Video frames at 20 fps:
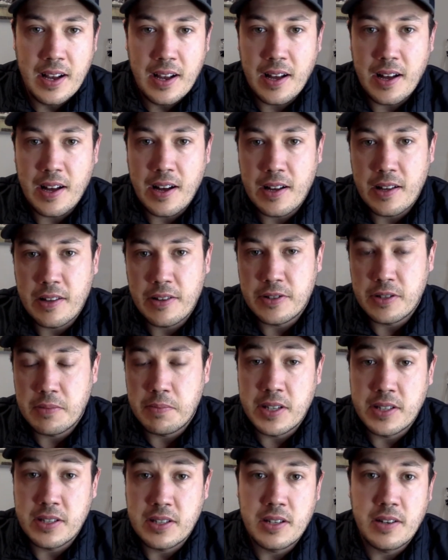There's a
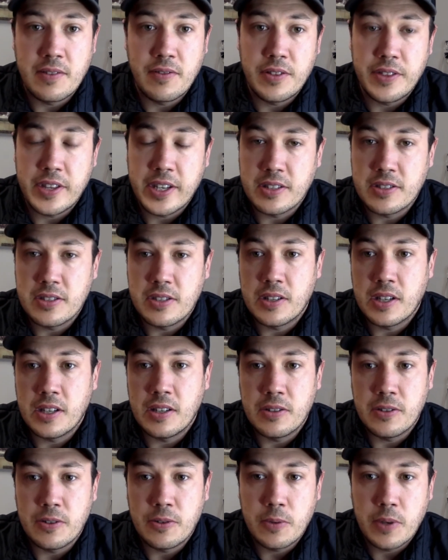bunch of different things you can
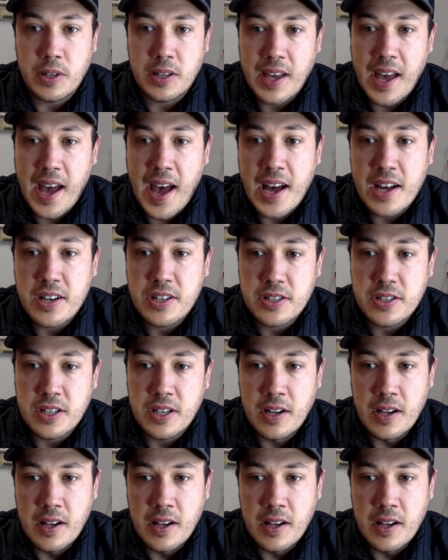do with cash,